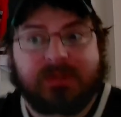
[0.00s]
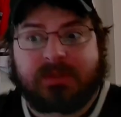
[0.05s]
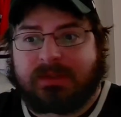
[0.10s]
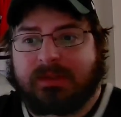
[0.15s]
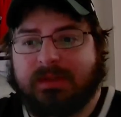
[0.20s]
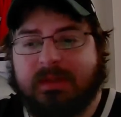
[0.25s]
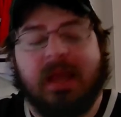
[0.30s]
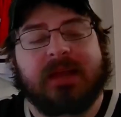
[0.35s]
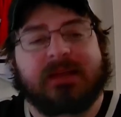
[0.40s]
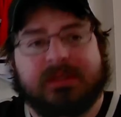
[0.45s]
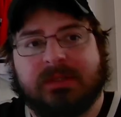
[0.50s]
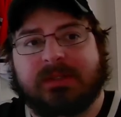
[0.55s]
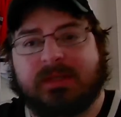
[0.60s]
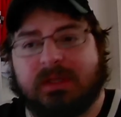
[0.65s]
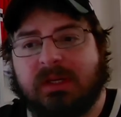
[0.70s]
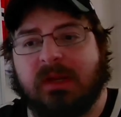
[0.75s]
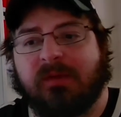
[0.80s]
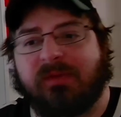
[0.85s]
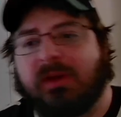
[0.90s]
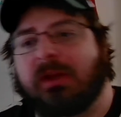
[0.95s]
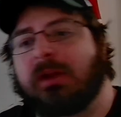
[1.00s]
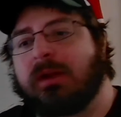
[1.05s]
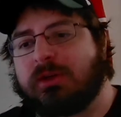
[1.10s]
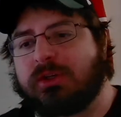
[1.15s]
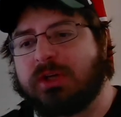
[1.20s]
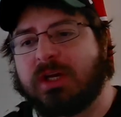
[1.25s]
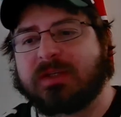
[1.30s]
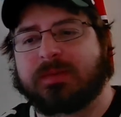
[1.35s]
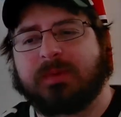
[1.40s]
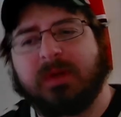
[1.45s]
that's a significant
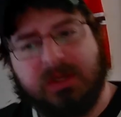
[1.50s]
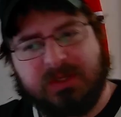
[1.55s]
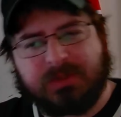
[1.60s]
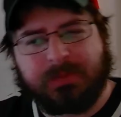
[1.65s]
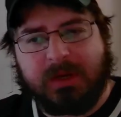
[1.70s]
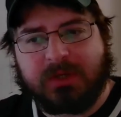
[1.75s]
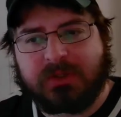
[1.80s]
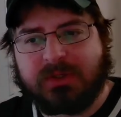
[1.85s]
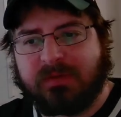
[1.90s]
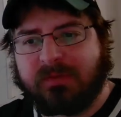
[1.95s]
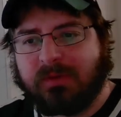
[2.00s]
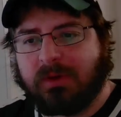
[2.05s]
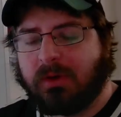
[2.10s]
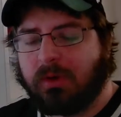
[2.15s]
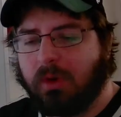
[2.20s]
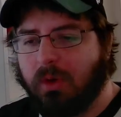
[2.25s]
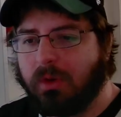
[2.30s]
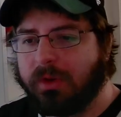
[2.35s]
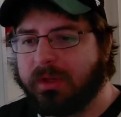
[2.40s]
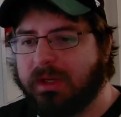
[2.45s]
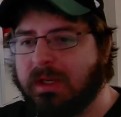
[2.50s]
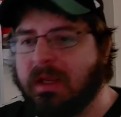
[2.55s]
adjustment, especially for a goalie.